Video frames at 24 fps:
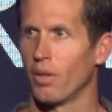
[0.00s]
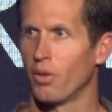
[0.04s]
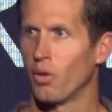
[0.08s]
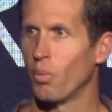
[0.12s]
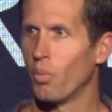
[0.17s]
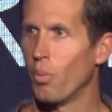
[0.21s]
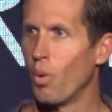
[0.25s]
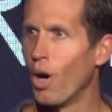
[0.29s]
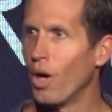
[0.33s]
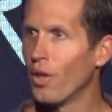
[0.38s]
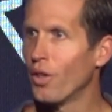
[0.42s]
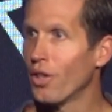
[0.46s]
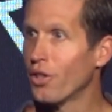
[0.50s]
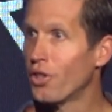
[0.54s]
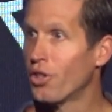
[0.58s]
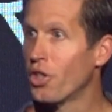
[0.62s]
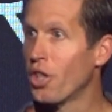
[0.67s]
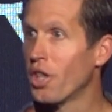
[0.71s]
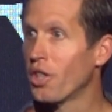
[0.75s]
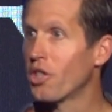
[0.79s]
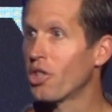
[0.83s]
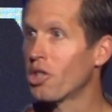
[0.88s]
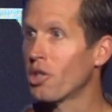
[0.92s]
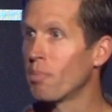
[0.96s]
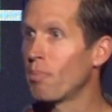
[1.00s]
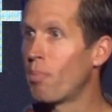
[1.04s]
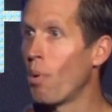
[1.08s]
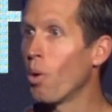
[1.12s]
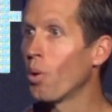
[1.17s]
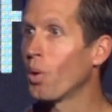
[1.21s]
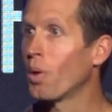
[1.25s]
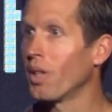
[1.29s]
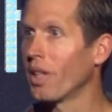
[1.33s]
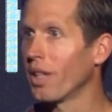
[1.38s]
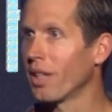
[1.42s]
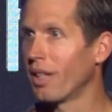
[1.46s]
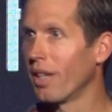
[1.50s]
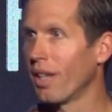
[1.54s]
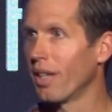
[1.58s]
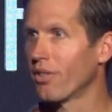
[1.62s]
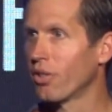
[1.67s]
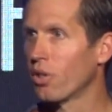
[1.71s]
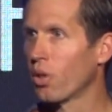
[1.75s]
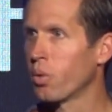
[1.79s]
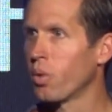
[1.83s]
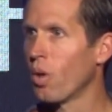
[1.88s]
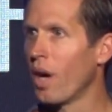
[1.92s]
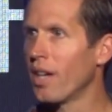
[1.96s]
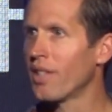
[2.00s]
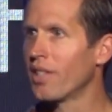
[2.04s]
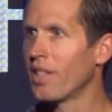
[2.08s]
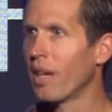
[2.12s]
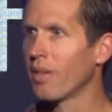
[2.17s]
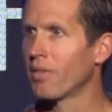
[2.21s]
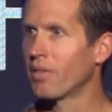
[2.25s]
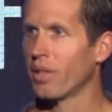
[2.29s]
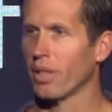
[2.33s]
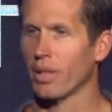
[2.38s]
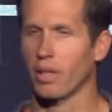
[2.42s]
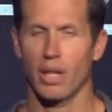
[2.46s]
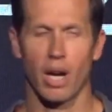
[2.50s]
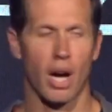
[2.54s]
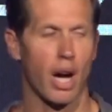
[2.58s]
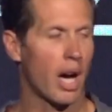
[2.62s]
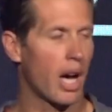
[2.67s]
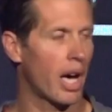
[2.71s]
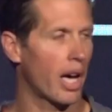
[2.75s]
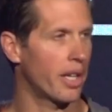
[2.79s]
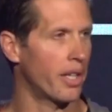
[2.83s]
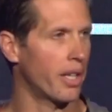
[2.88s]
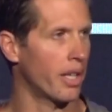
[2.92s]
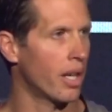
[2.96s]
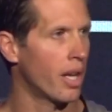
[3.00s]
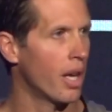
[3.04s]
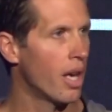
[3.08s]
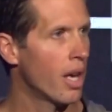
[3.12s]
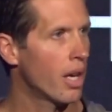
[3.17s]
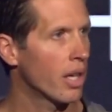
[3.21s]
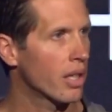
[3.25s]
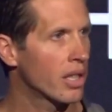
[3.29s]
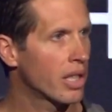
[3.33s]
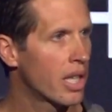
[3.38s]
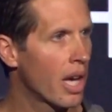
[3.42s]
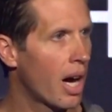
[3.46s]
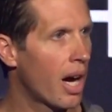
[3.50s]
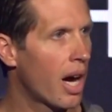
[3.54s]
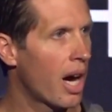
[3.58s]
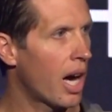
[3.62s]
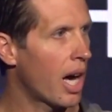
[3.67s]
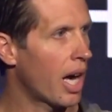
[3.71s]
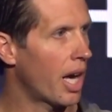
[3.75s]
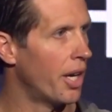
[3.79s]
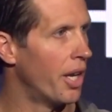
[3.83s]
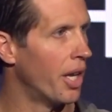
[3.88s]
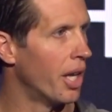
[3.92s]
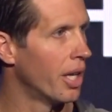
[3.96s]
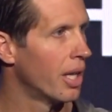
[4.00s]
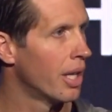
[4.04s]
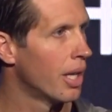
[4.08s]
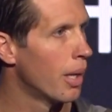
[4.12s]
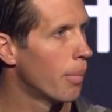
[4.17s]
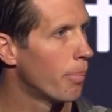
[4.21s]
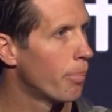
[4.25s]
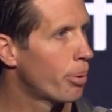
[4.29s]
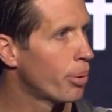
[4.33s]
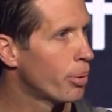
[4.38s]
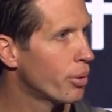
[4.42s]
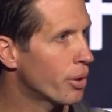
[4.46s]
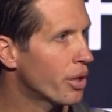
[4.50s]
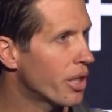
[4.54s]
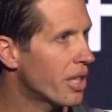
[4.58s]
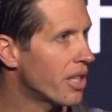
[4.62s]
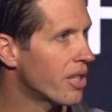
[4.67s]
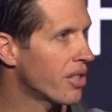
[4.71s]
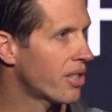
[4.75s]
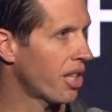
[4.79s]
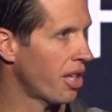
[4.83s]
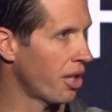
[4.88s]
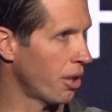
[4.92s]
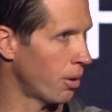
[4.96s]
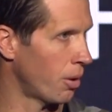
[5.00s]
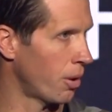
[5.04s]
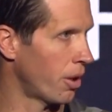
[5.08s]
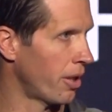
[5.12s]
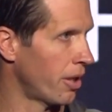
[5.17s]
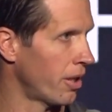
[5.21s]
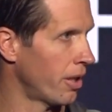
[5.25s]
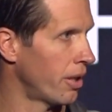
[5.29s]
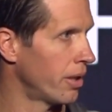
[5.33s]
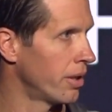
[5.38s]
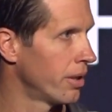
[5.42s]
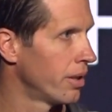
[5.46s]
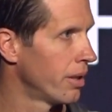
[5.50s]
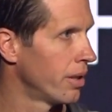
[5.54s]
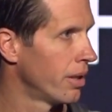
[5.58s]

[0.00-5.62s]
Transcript: The one that she had spoken against cries out to God, God, please heal her.